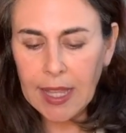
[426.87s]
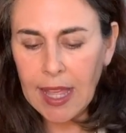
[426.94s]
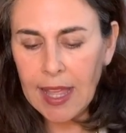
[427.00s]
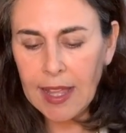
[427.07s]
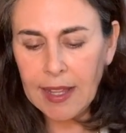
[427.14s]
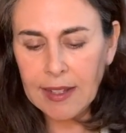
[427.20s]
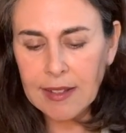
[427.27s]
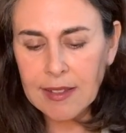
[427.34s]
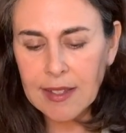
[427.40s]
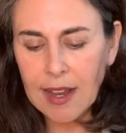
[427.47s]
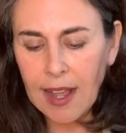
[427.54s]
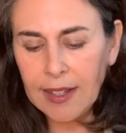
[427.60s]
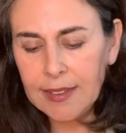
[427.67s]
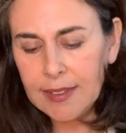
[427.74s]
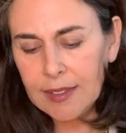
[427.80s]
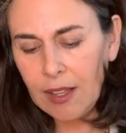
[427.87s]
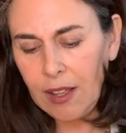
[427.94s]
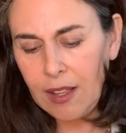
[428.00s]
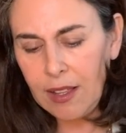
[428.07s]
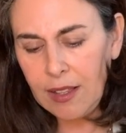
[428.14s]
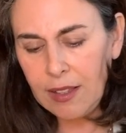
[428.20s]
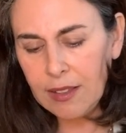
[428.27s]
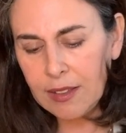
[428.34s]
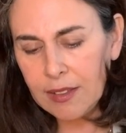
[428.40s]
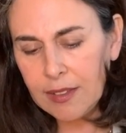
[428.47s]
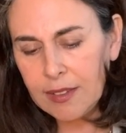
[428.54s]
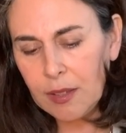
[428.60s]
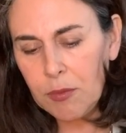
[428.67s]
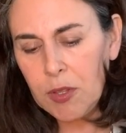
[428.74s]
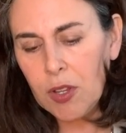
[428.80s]
And I saw
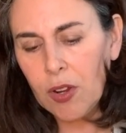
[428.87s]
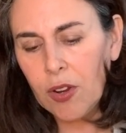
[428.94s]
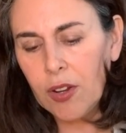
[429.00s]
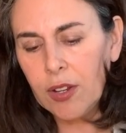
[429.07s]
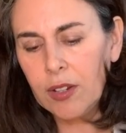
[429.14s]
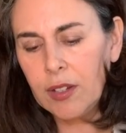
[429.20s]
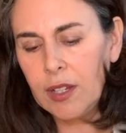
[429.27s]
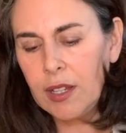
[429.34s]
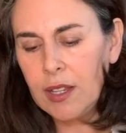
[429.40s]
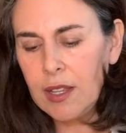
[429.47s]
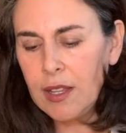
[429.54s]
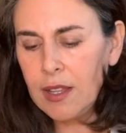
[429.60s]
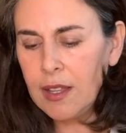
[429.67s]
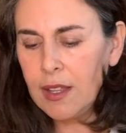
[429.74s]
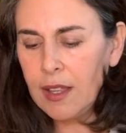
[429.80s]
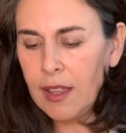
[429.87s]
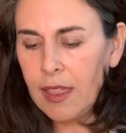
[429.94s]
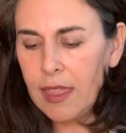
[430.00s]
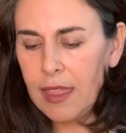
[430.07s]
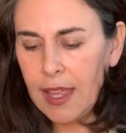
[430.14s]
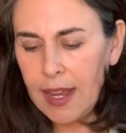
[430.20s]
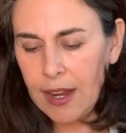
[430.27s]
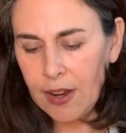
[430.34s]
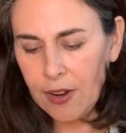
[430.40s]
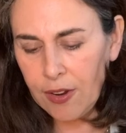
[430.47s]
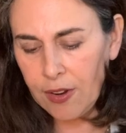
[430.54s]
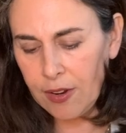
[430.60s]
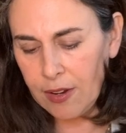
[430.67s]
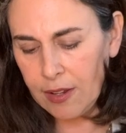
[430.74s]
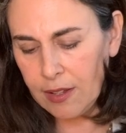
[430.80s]
some yarn
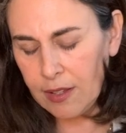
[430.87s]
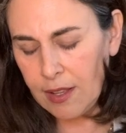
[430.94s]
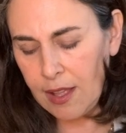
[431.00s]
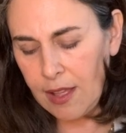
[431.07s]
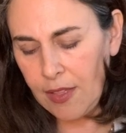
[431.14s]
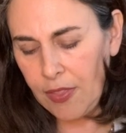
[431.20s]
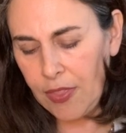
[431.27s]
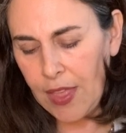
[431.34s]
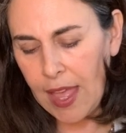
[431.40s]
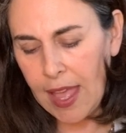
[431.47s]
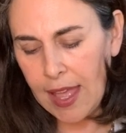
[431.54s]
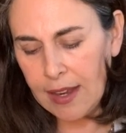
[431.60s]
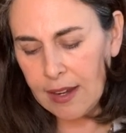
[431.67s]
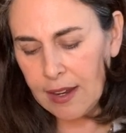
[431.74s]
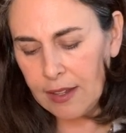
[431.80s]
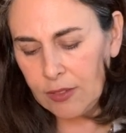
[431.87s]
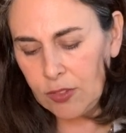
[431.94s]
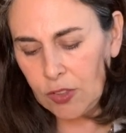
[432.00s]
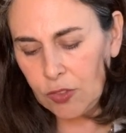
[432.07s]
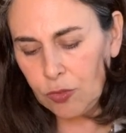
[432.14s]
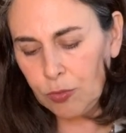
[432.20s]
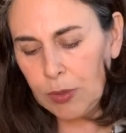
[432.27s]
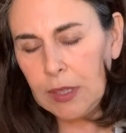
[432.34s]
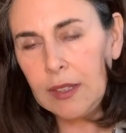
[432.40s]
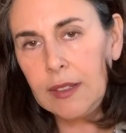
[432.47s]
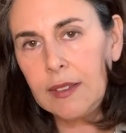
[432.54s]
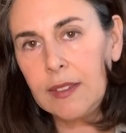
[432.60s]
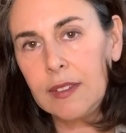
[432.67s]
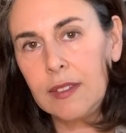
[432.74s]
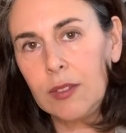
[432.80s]
there uh, that just really
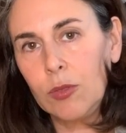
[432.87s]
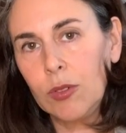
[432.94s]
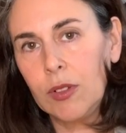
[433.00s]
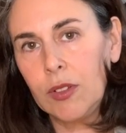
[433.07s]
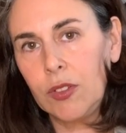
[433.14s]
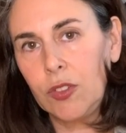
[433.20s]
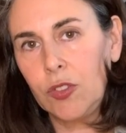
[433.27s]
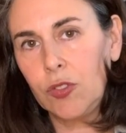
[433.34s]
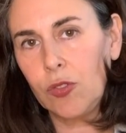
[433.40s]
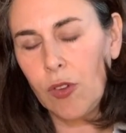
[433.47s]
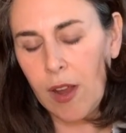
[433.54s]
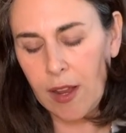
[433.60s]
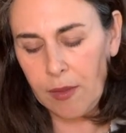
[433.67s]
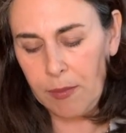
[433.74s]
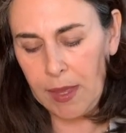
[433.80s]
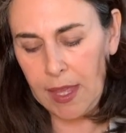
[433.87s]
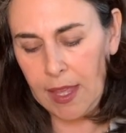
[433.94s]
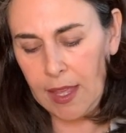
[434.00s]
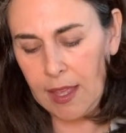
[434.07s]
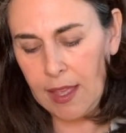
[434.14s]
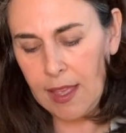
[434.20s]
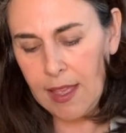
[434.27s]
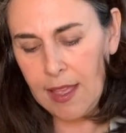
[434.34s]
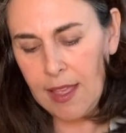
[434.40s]
sort of struck me.